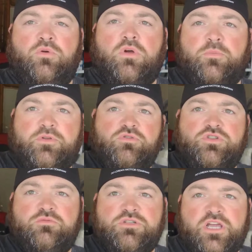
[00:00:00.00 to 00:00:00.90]
What up
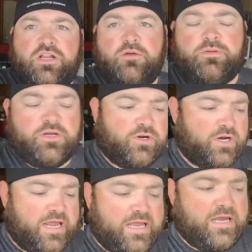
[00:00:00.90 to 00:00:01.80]
YouTube, J-Dub
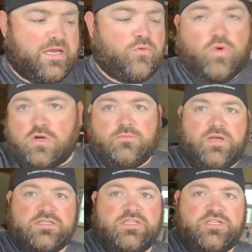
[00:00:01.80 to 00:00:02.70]
here, and welcome
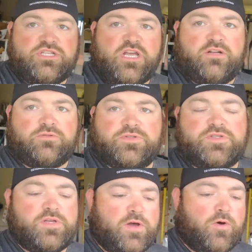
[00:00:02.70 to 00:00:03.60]
back to the channel.
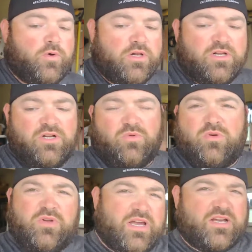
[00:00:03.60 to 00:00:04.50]
So, what
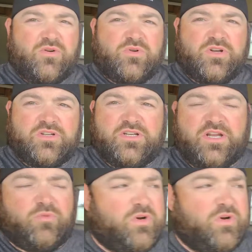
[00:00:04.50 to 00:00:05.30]
do we got going on today?